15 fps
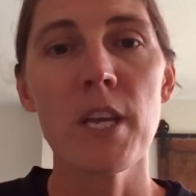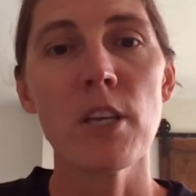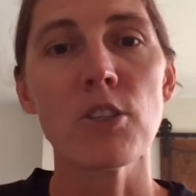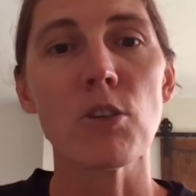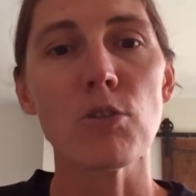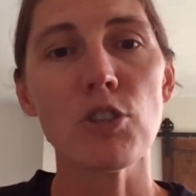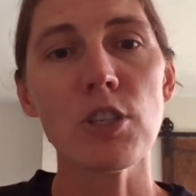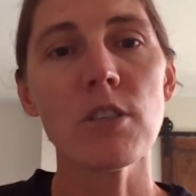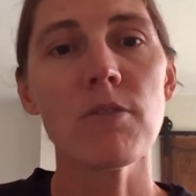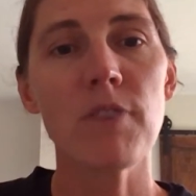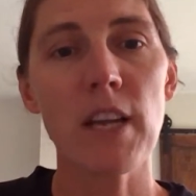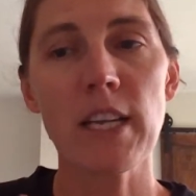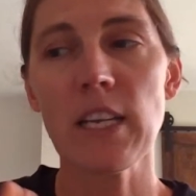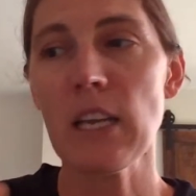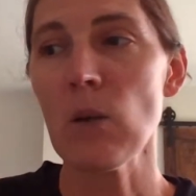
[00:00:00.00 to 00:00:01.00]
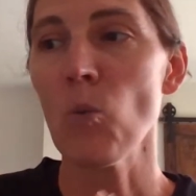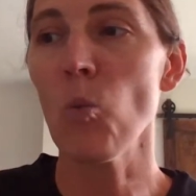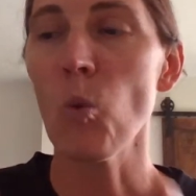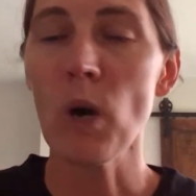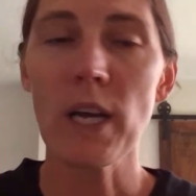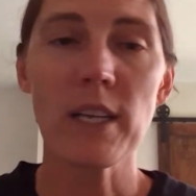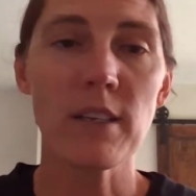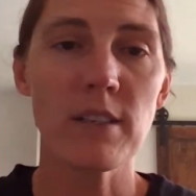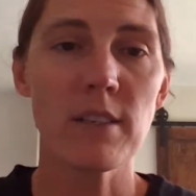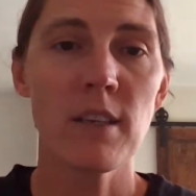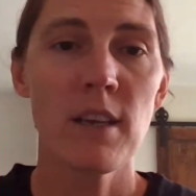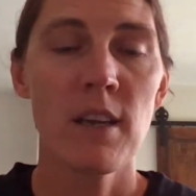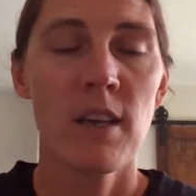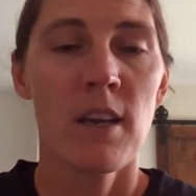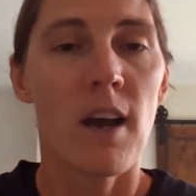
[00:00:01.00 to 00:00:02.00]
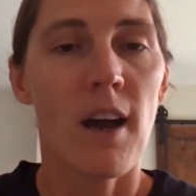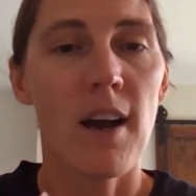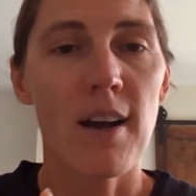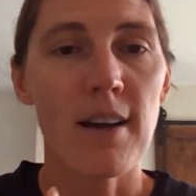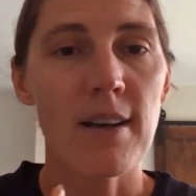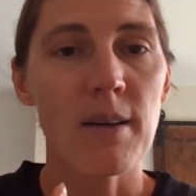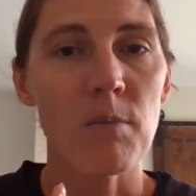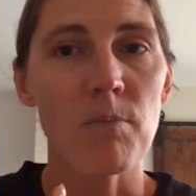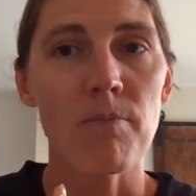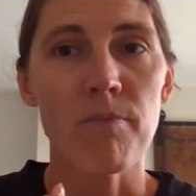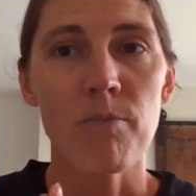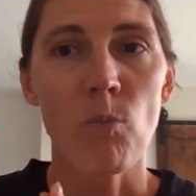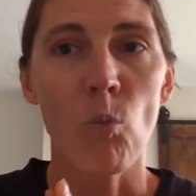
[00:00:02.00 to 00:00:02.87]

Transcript: So just finding what your